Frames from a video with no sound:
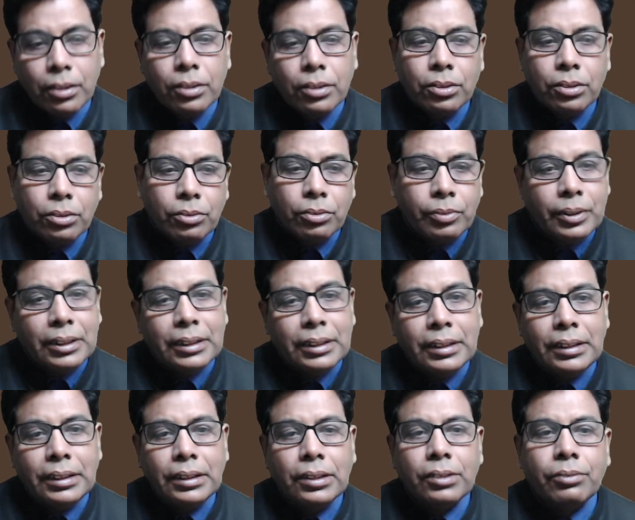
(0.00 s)
So with
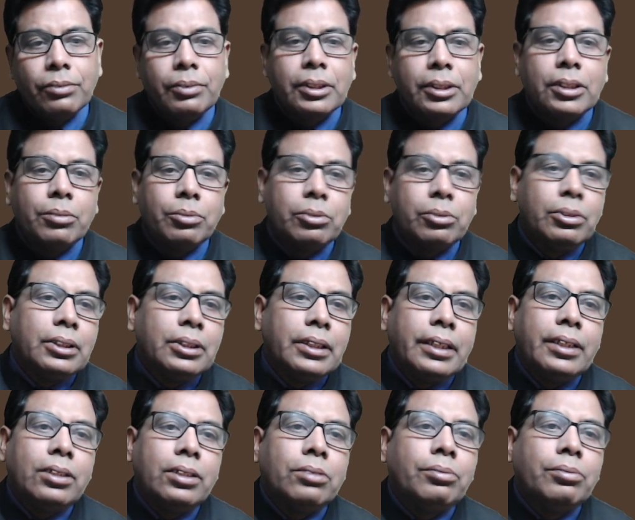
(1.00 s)
this we come to the end
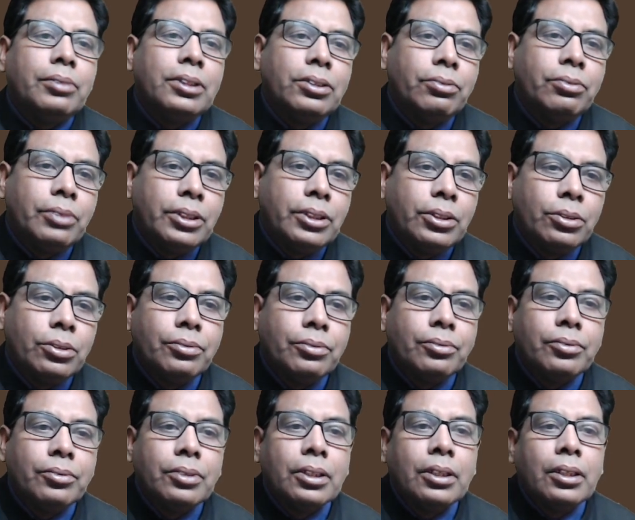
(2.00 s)
of this video.
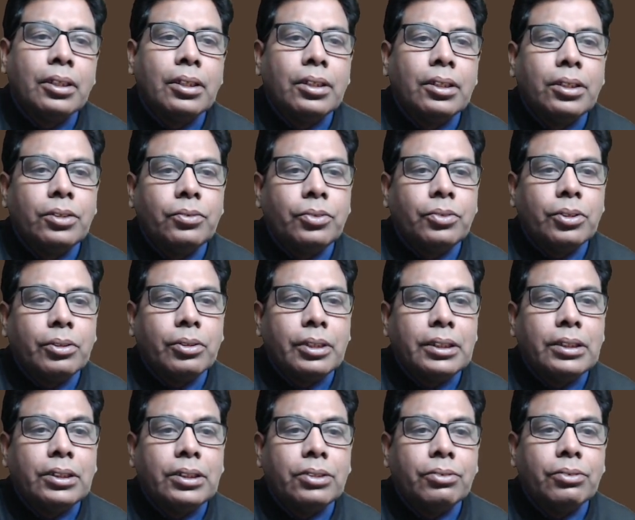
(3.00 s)
If you have
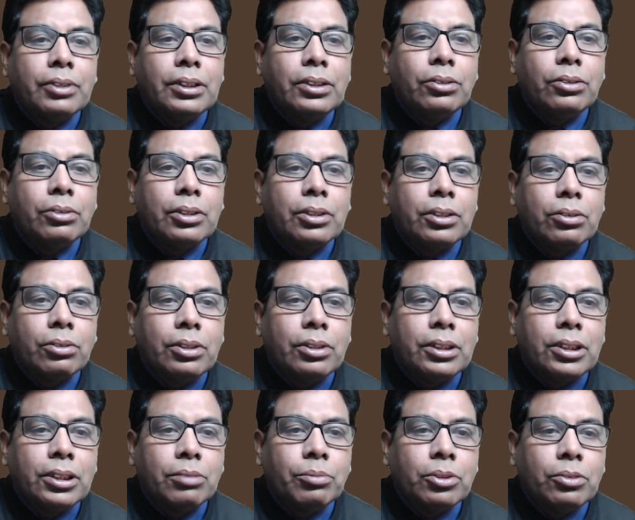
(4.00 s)
any queries, you can contact
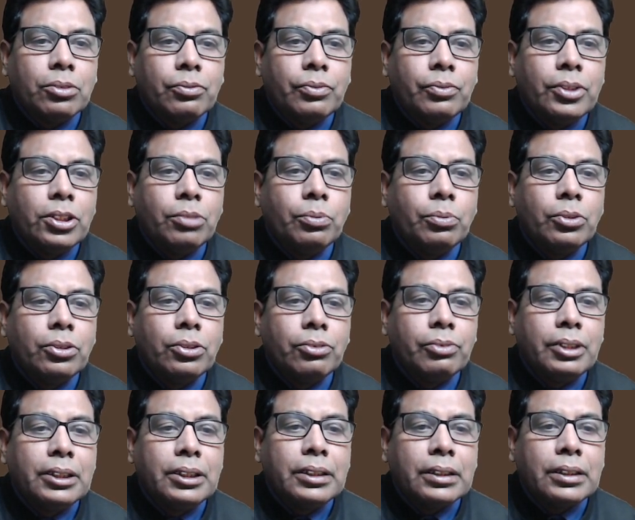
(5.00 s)
me on Facebook,
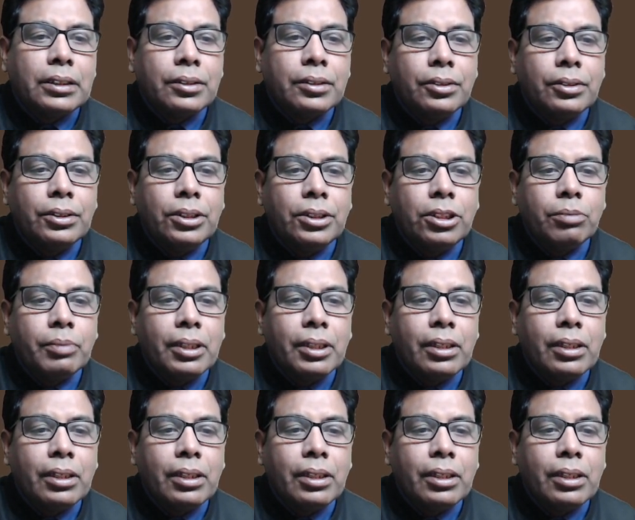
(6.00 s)
Twitter, Gmail